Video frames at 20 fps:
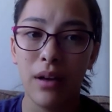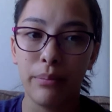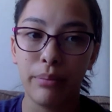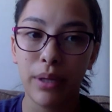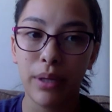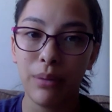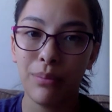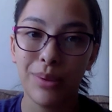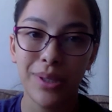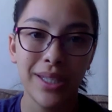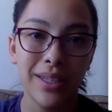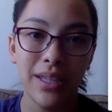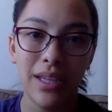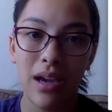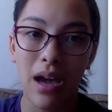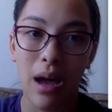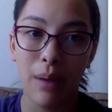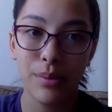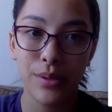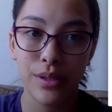completely
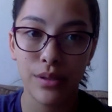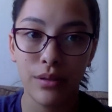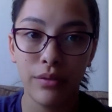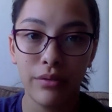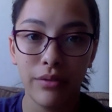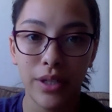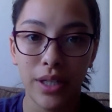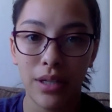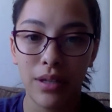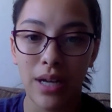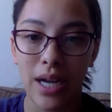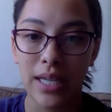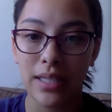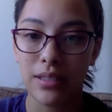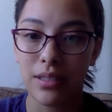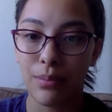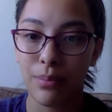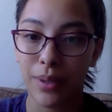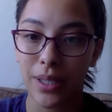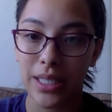optional for you guys
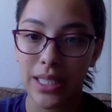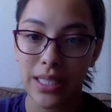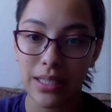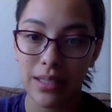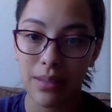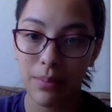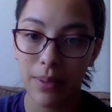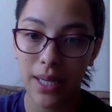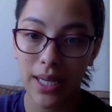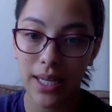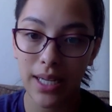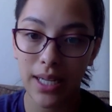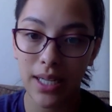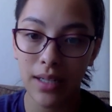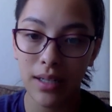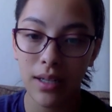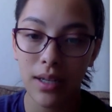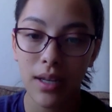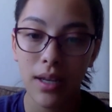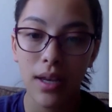to participate
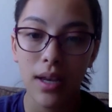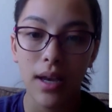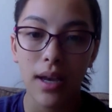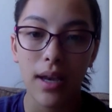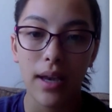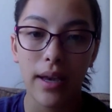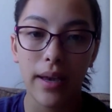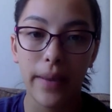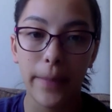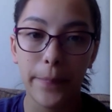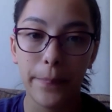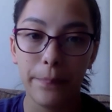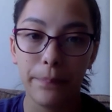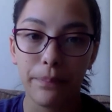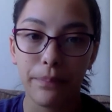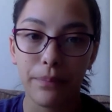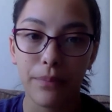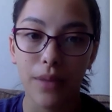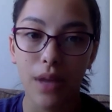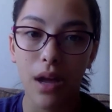in.
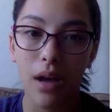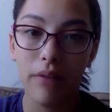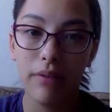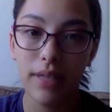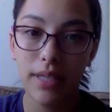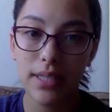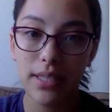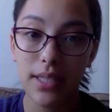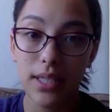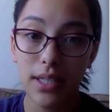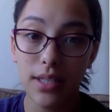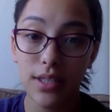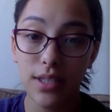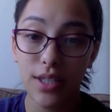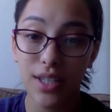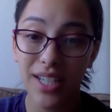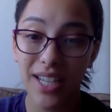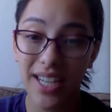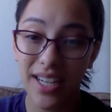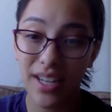Obviously, it's a
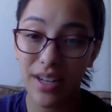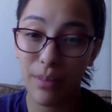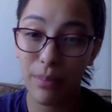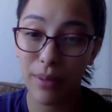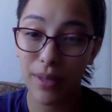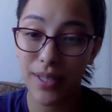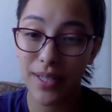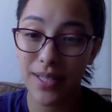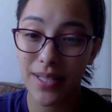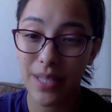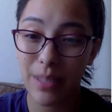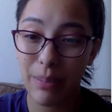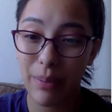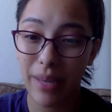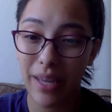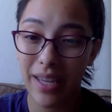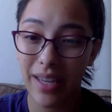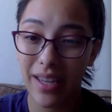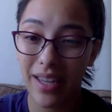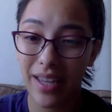good idea to
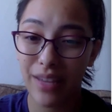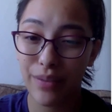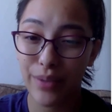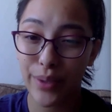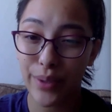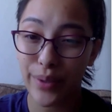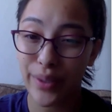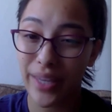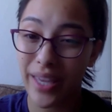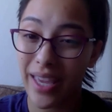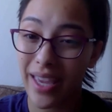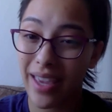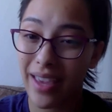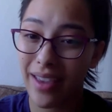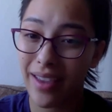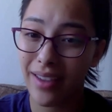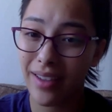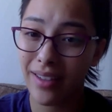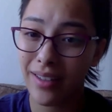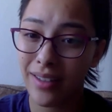participate if you
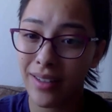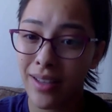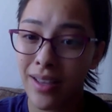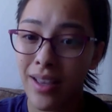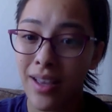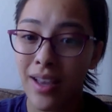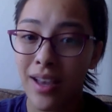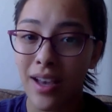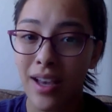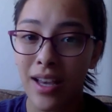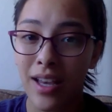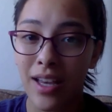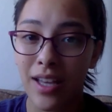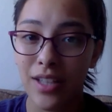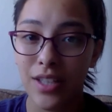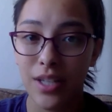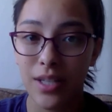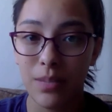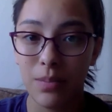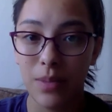can,
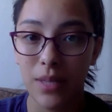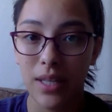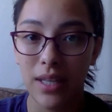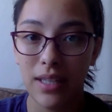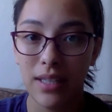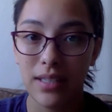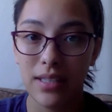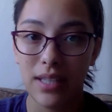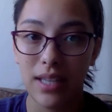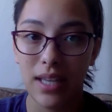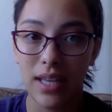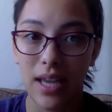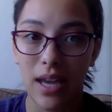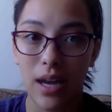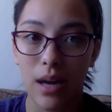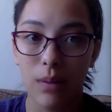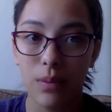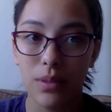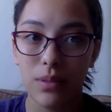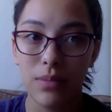just because it
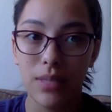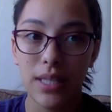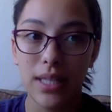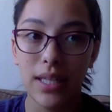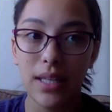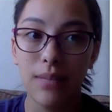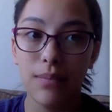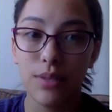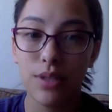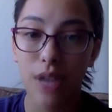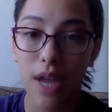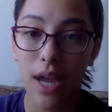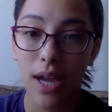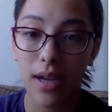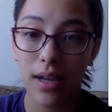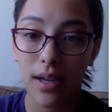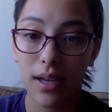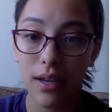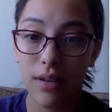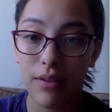helps me keep
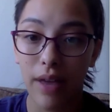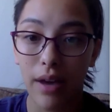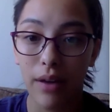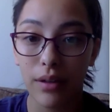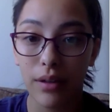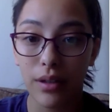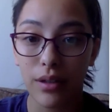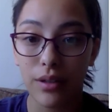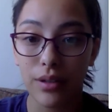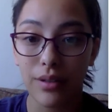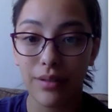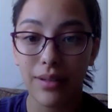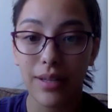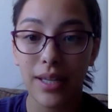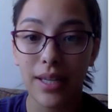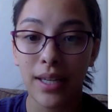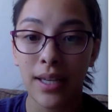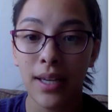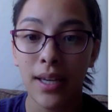track of how you're doing